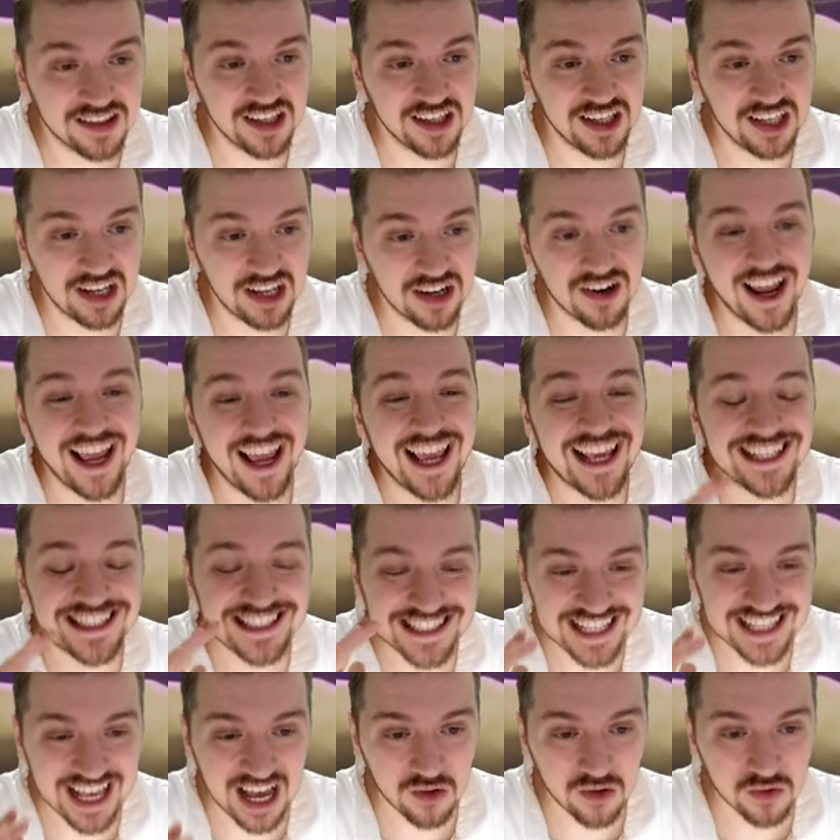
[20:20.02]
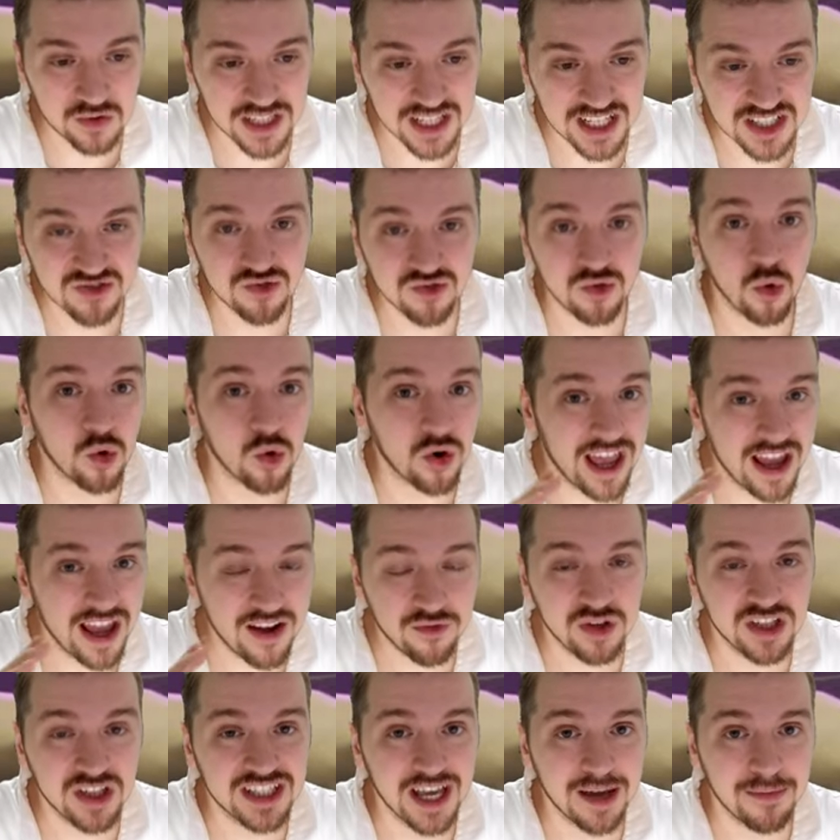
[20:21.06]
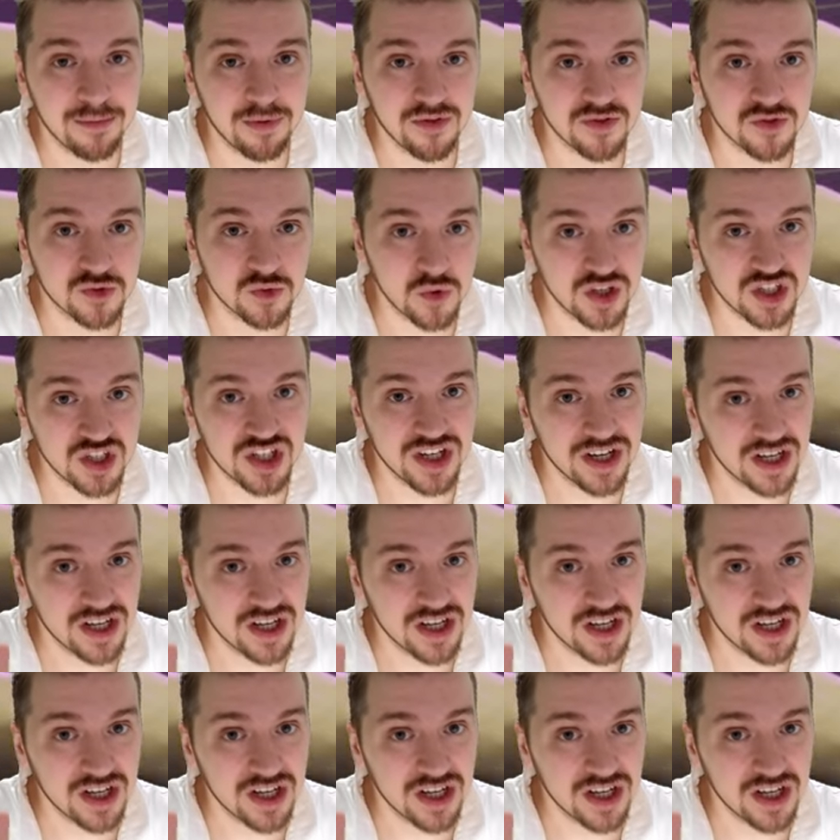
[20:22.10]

to hear a sound test for every type of switch